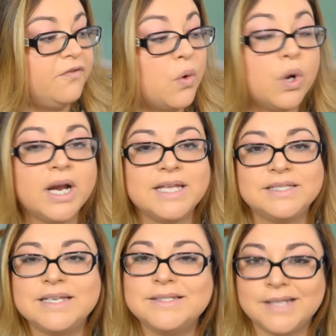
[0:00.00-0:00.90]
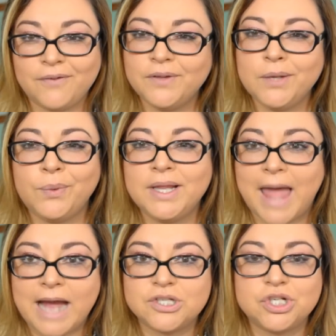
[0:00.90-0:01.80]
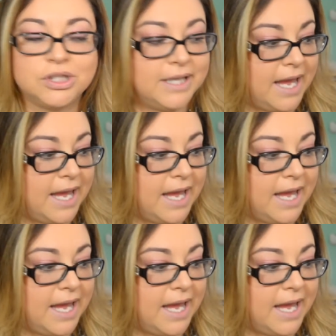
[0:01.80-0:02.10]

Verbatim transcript: Four is definitely relax your